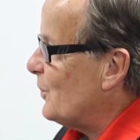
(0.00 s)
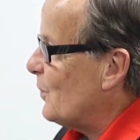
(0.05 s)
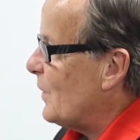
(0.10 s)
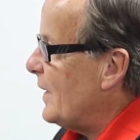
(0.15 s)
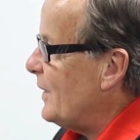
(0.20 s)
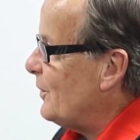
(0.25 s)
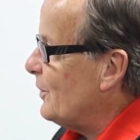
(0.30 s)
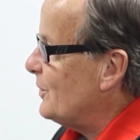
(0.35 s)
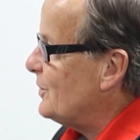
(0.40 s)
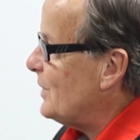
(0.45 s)

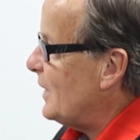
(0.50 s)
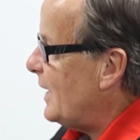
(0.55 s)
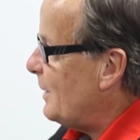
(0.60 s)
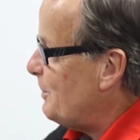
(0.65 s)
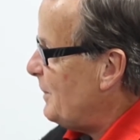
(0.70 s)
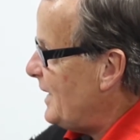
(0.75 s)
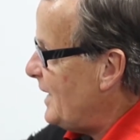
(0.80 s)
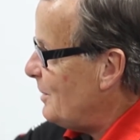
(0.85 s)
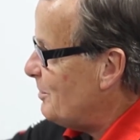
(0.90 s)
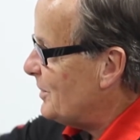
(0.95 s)
rider to
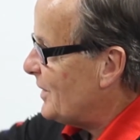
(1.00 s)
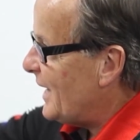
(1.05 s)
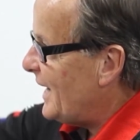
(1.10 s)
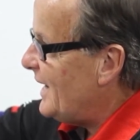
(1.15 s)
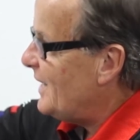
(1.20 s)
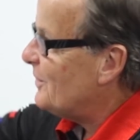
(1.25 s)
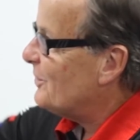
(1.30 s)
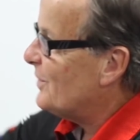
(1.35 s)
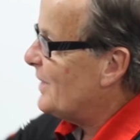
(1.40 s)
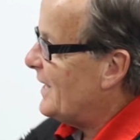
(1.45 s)
be able to
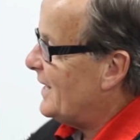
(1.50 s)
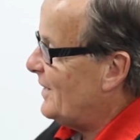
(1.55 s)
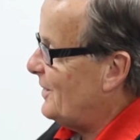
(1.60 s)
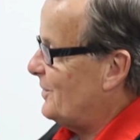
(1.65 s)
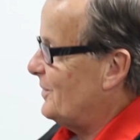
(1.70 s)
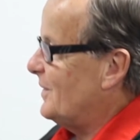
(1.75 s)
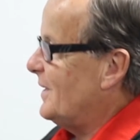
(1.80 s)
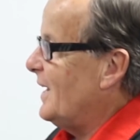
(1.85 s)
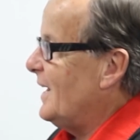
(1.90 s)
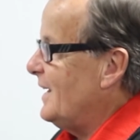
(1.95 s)
handle that
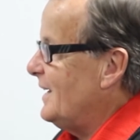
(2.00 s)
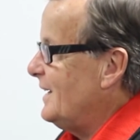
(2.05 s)
other guy.